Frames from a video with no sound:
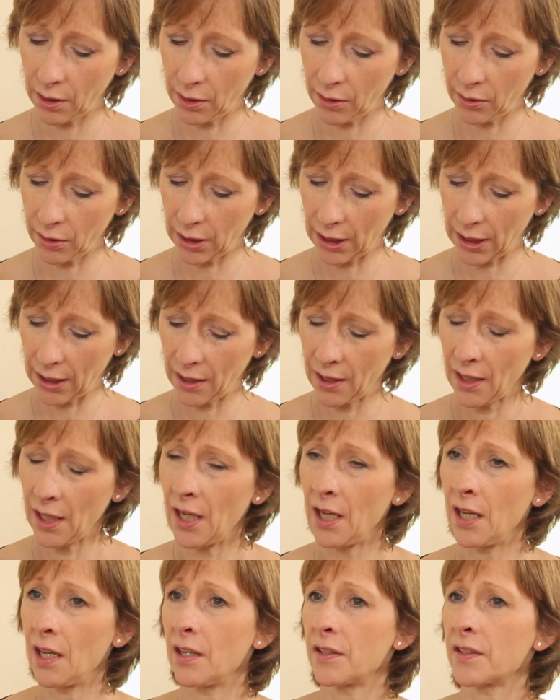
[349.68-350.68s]
Okay,
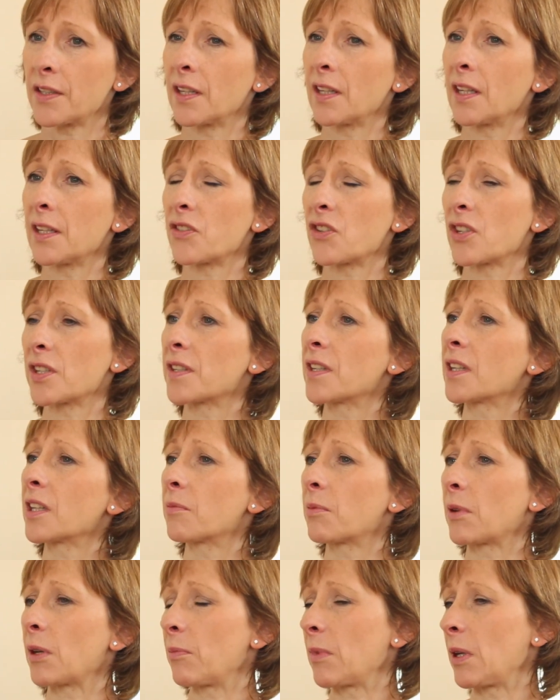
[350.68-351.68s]
so let's just think
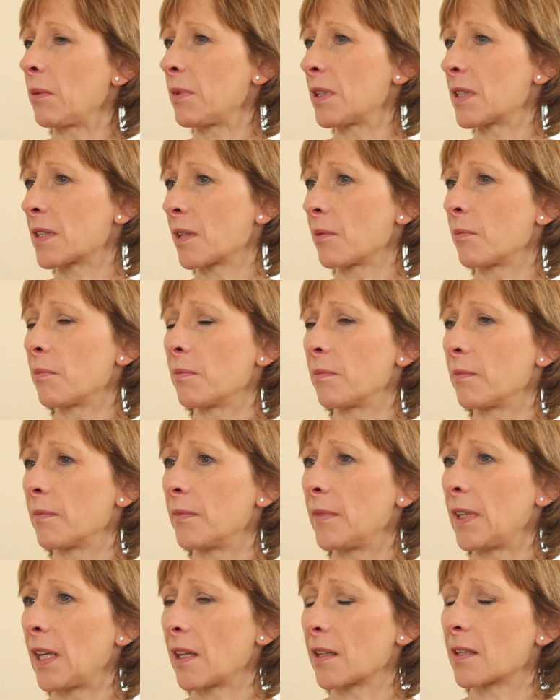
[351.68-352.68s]
about maybe some
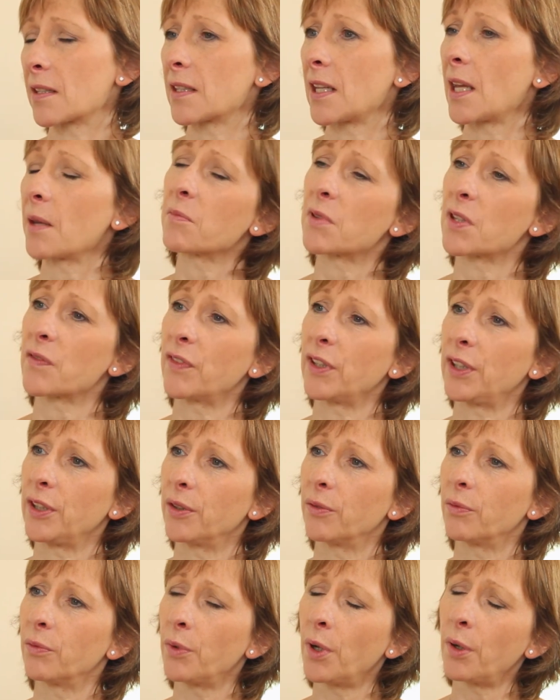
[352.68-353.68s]
next steps for
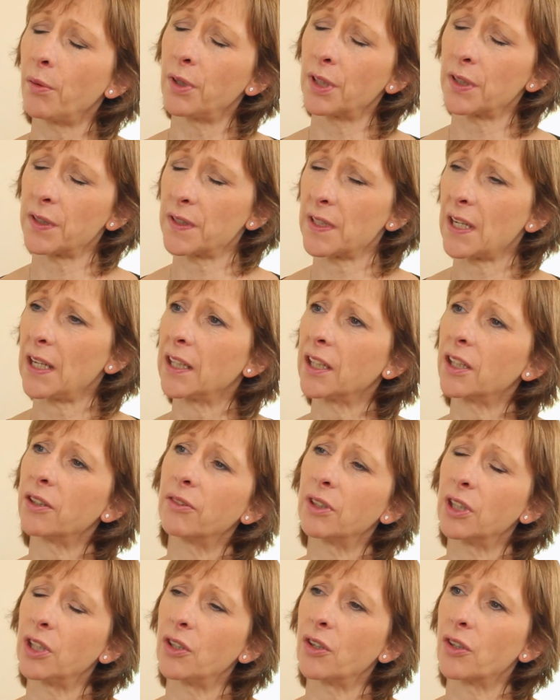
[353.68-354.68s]
you. What would take you
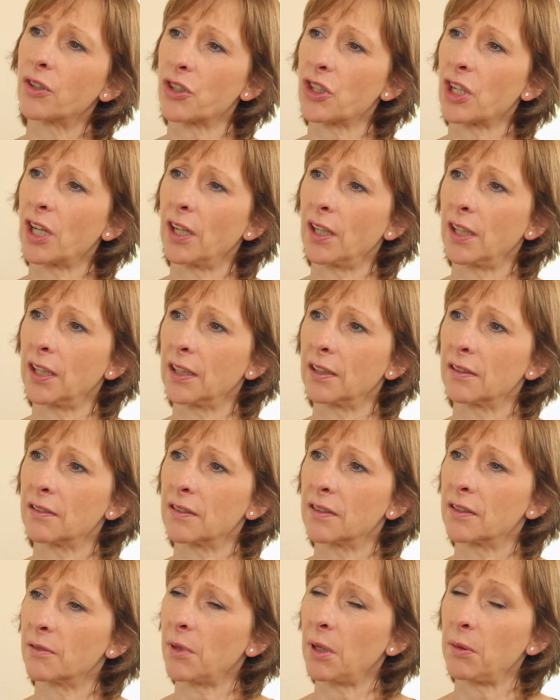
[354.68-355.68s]
a notch higher
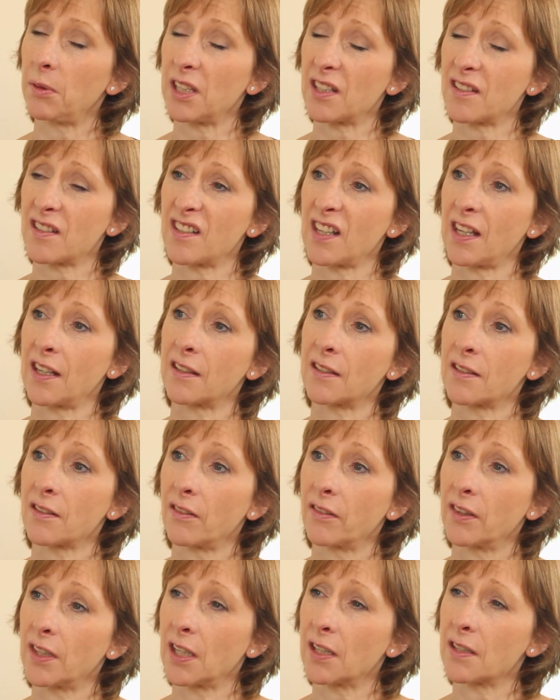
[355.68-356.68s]
to maybe a 6
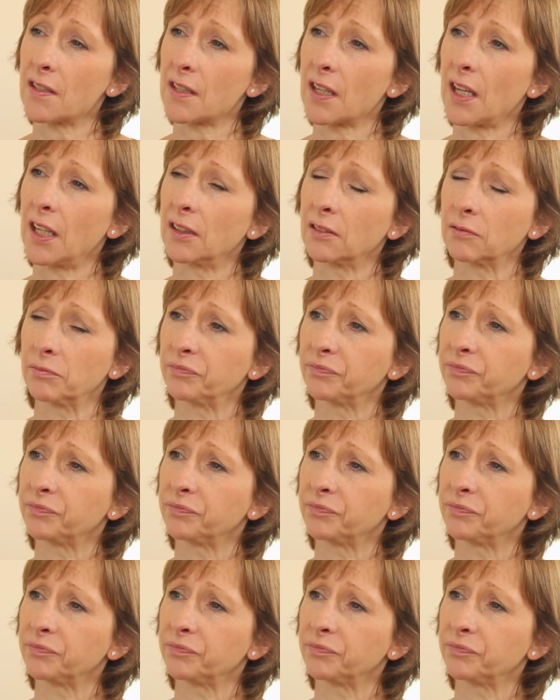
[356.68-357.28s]
on that scale?